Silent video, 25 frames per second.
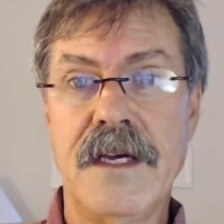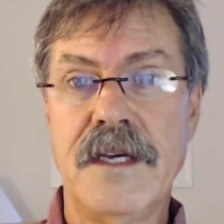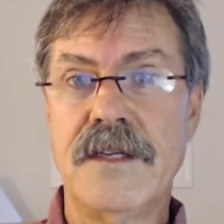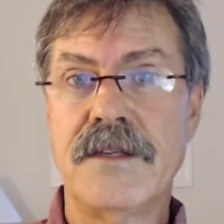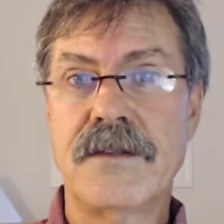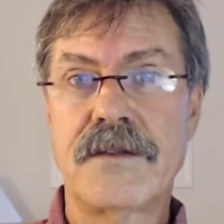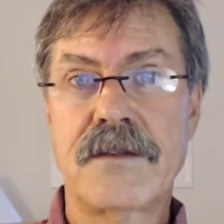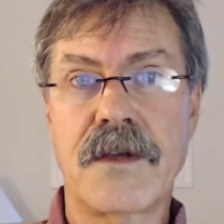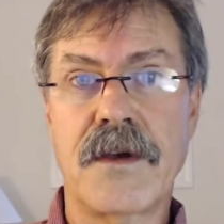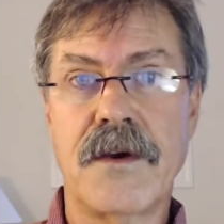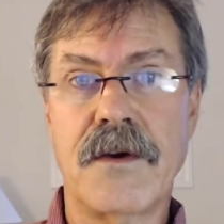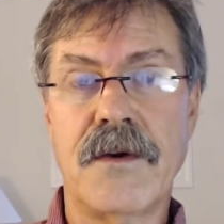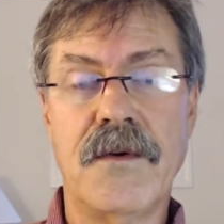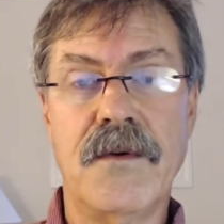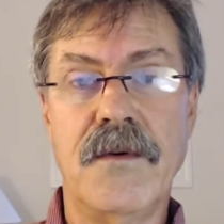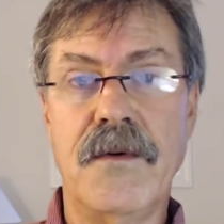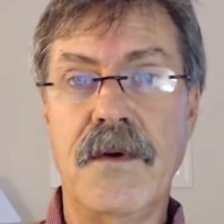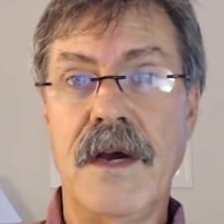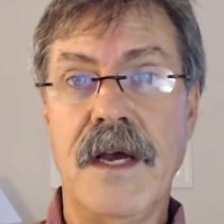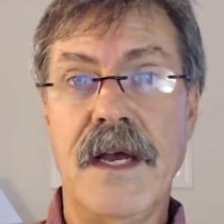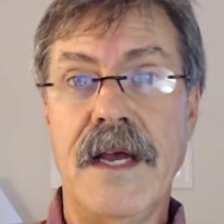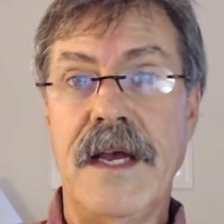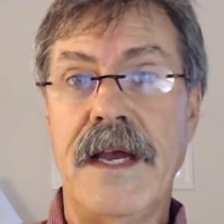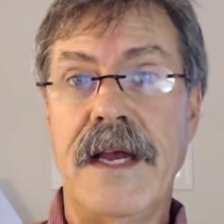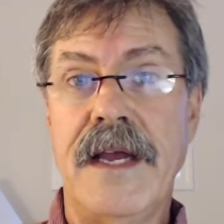
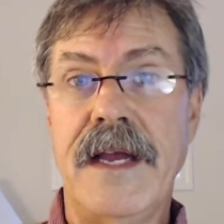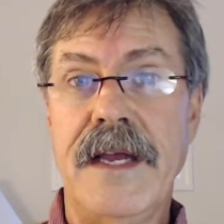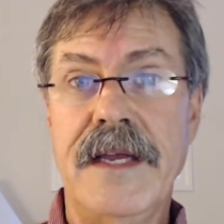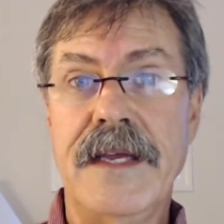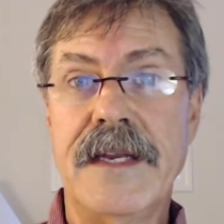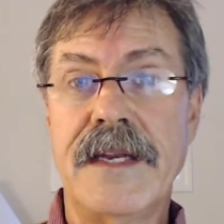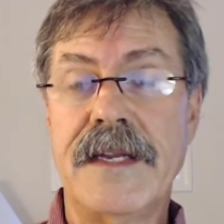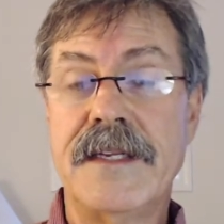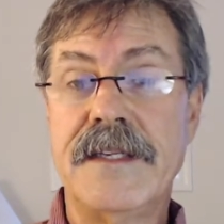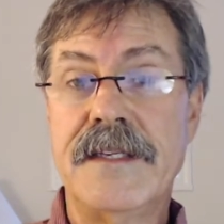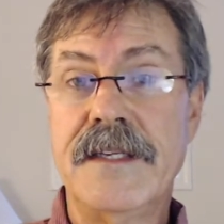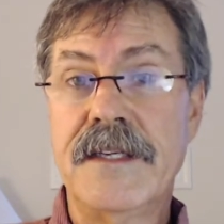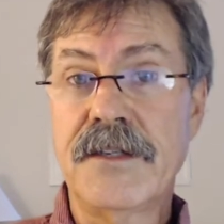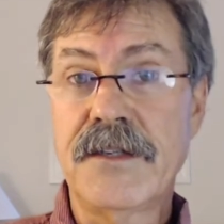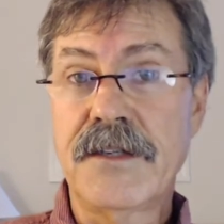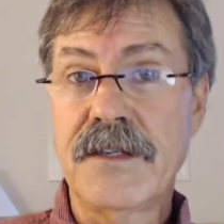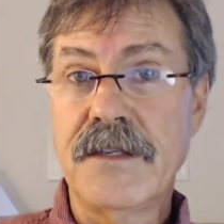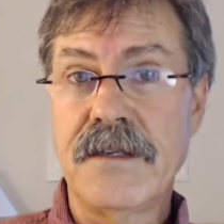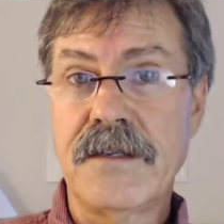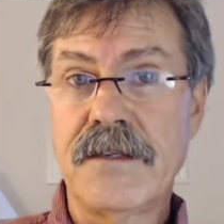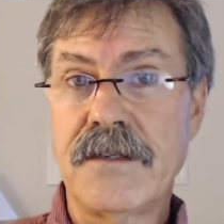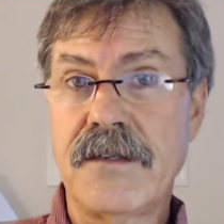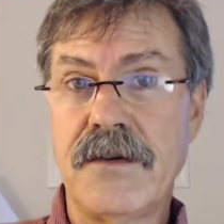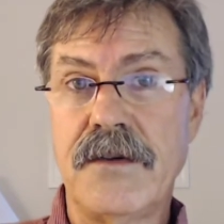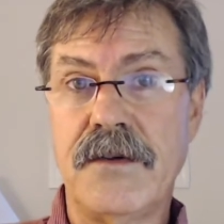So in
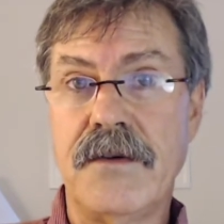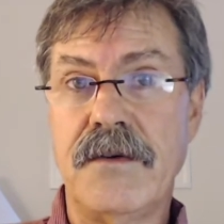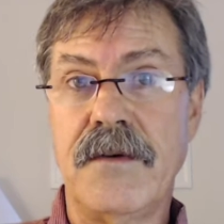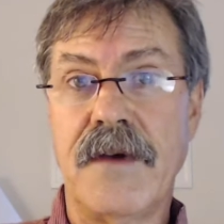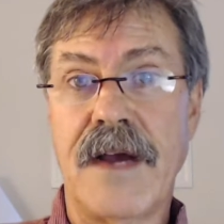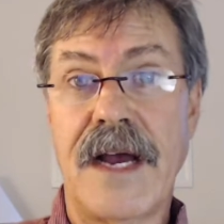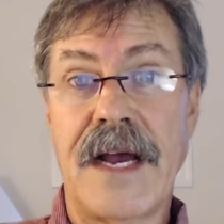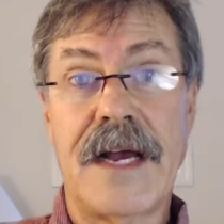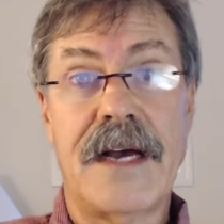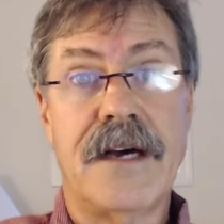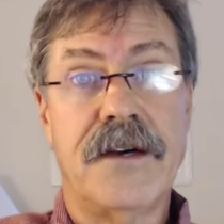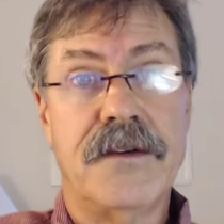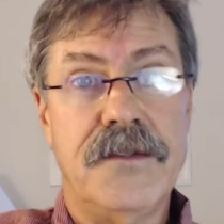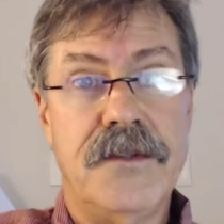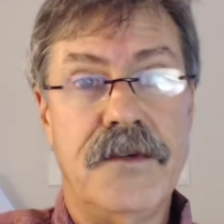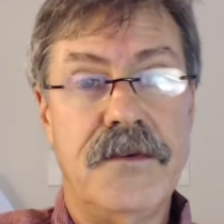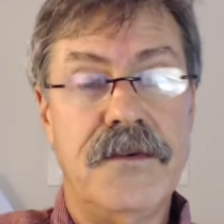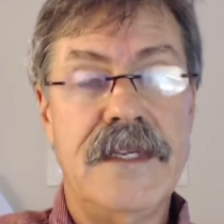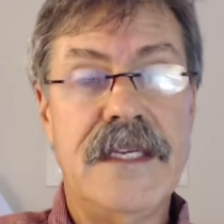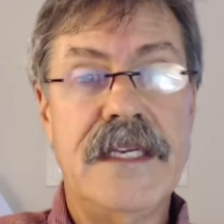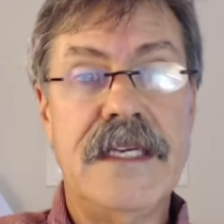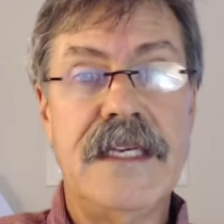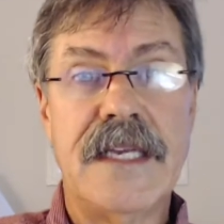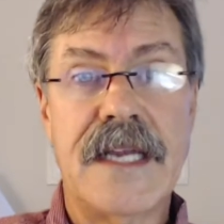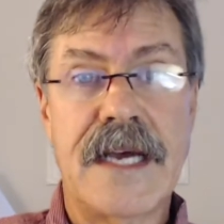addition to how you
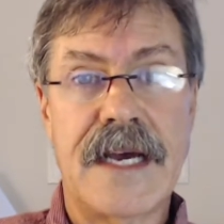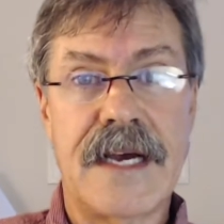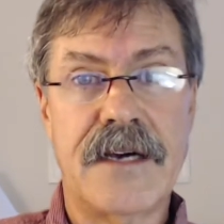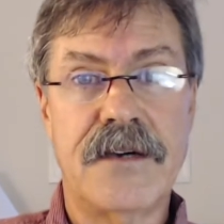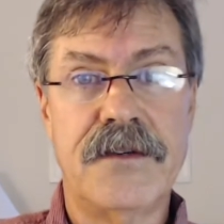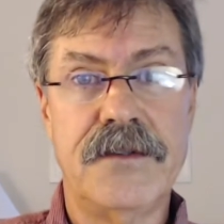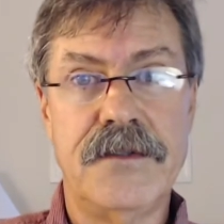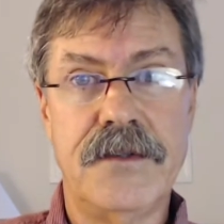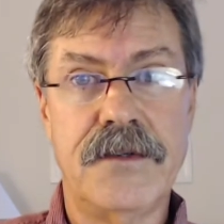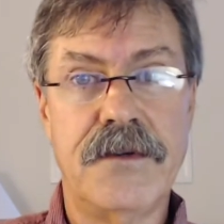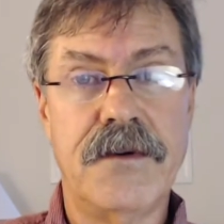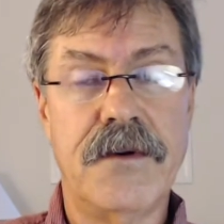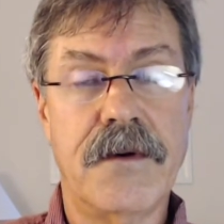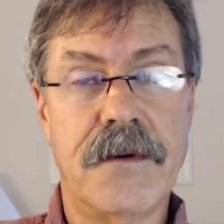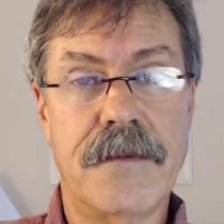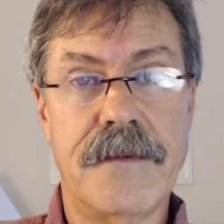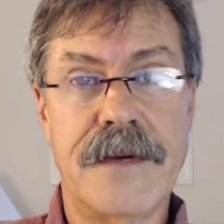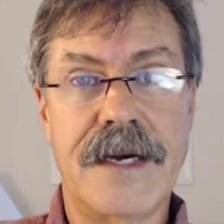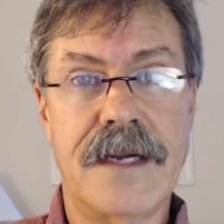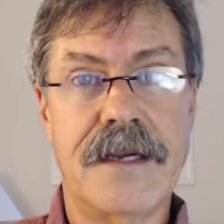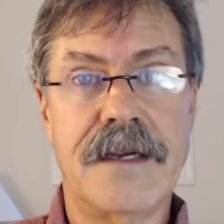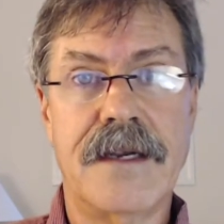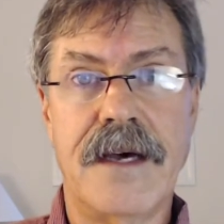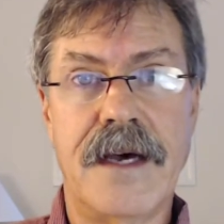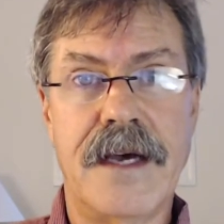eat, how you go
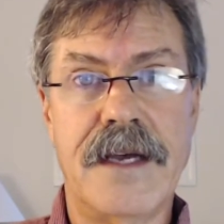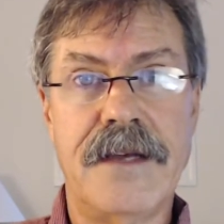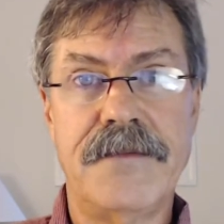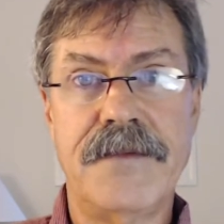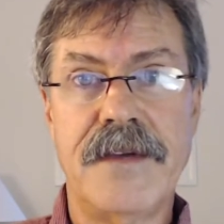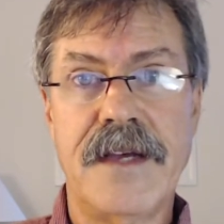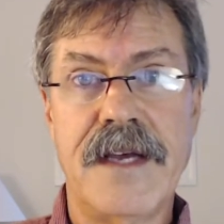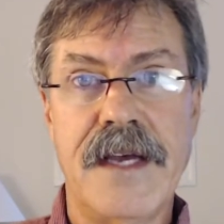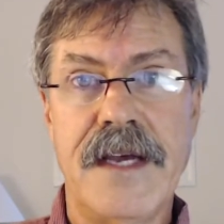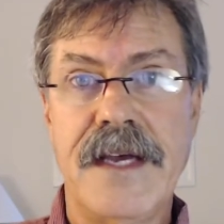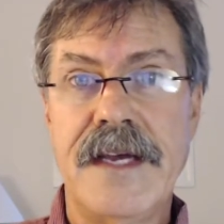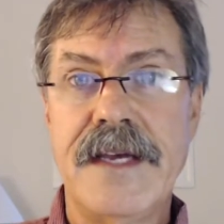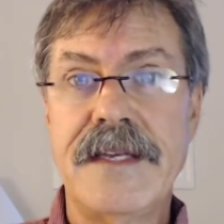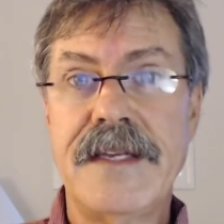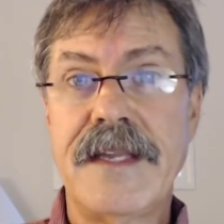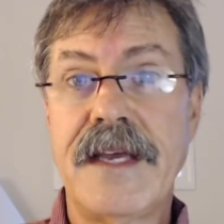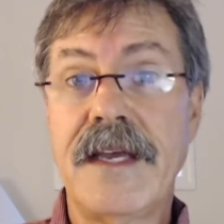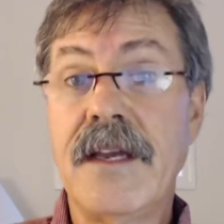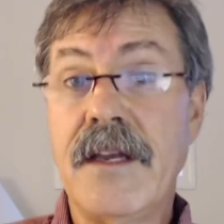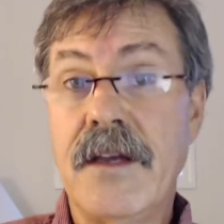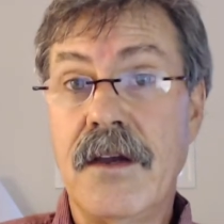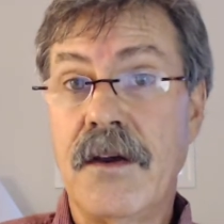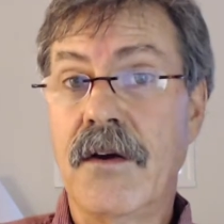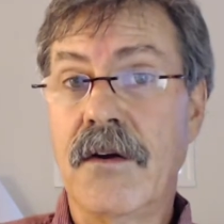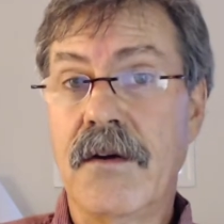about life,
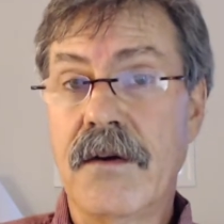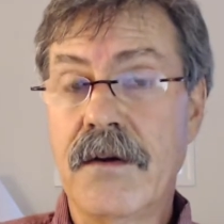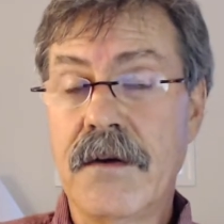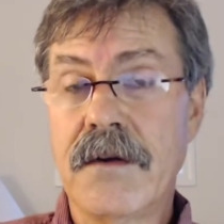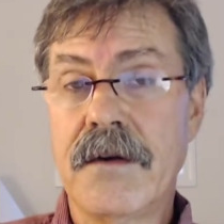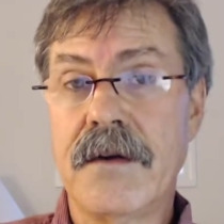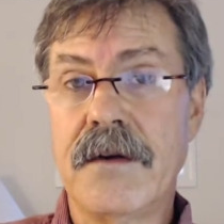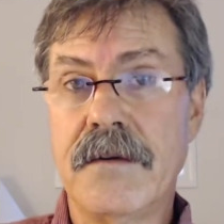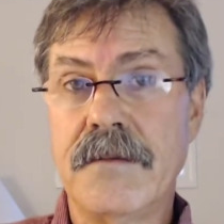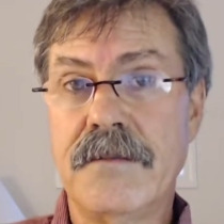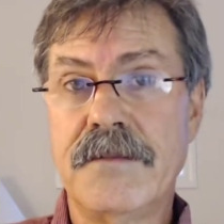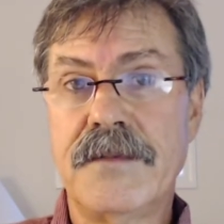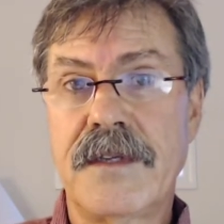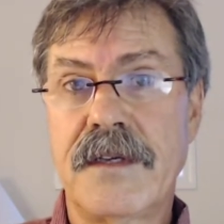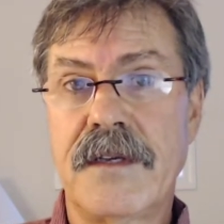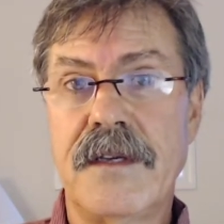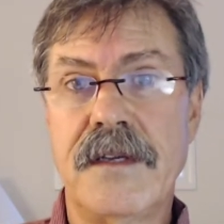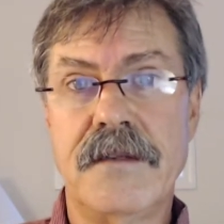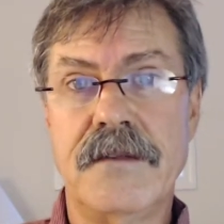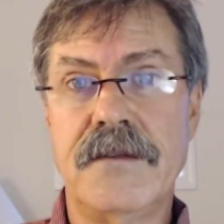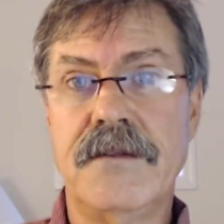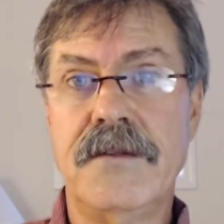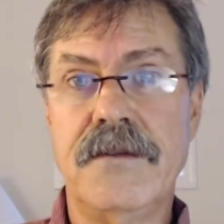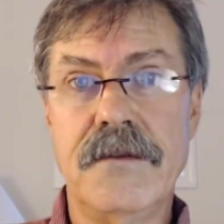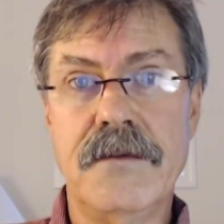taking herbs
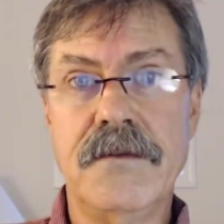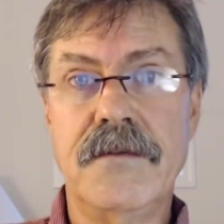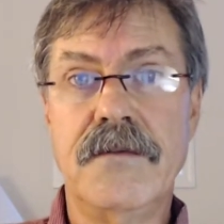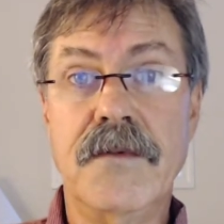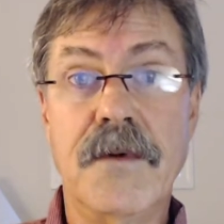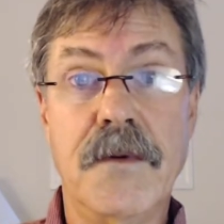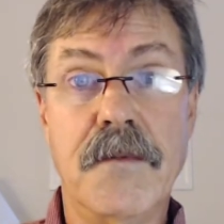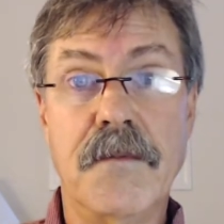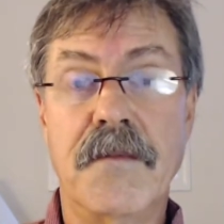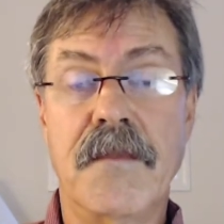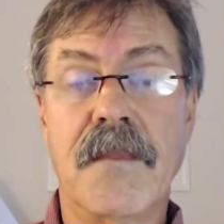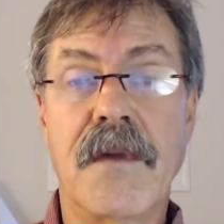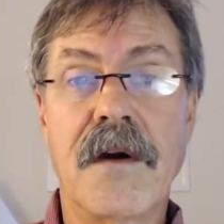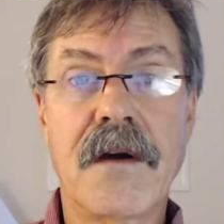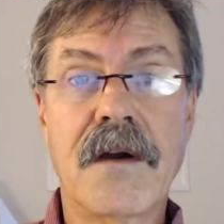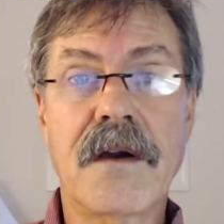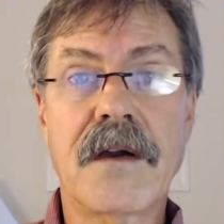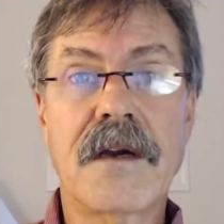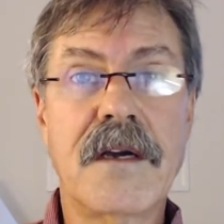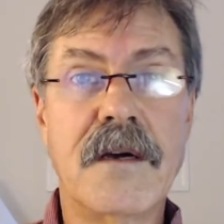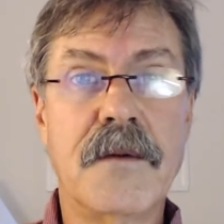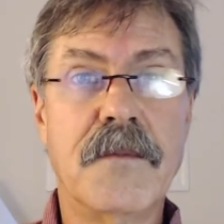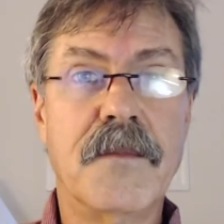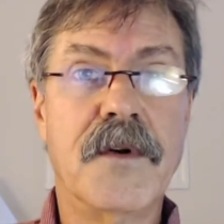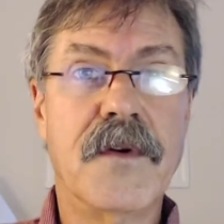can do
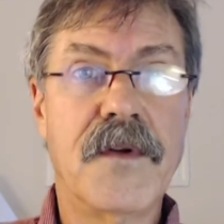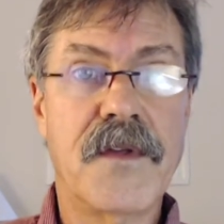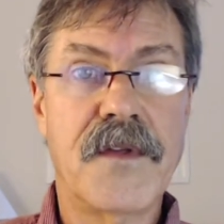remarkable